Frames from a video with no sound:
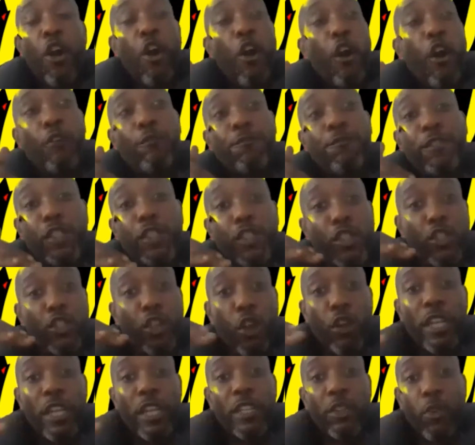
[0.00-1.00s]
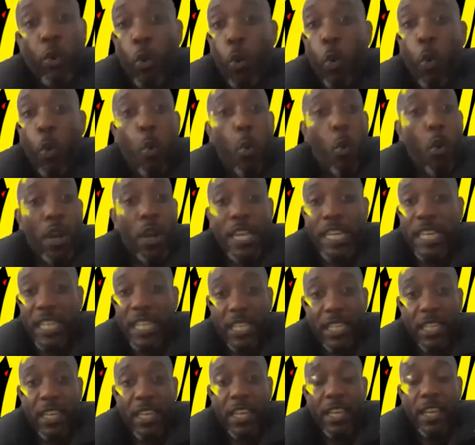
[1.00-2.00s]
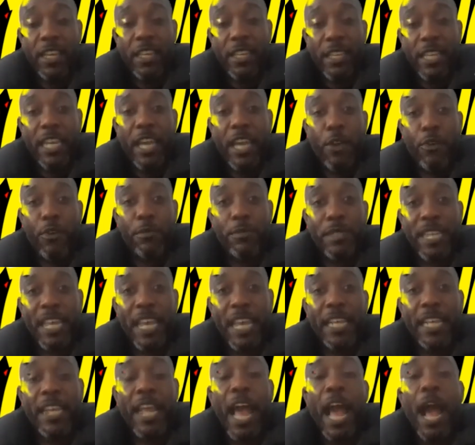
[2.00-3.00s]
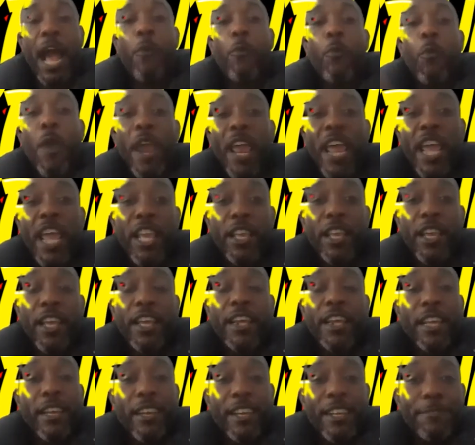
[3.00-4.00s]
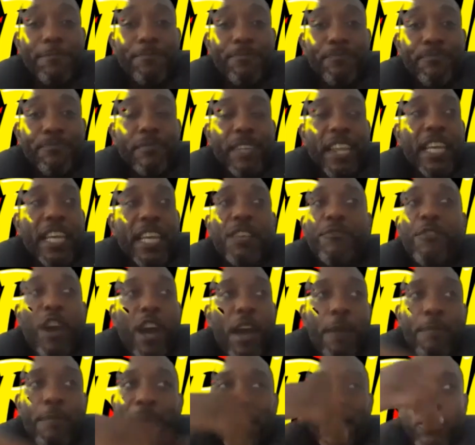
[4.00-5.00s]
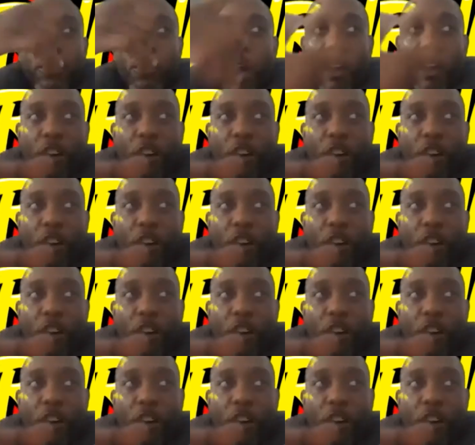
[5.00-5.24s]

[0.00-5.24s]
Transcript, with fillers: of solid quality. You get what I'm saying? And we even going back to our